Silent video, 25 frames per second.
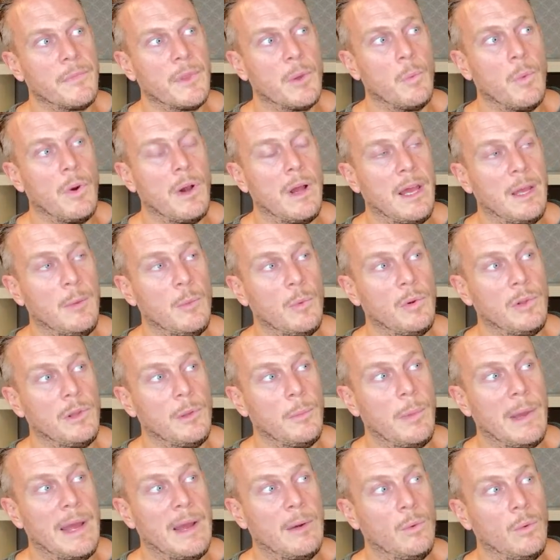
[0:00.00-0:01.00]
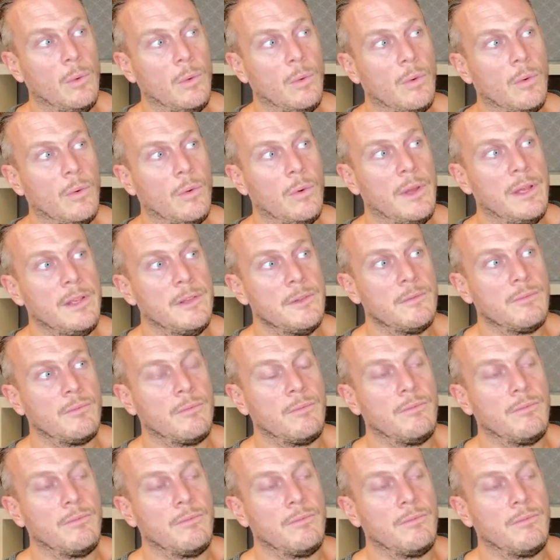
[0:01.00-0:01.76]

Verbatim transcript: and what I'm all about is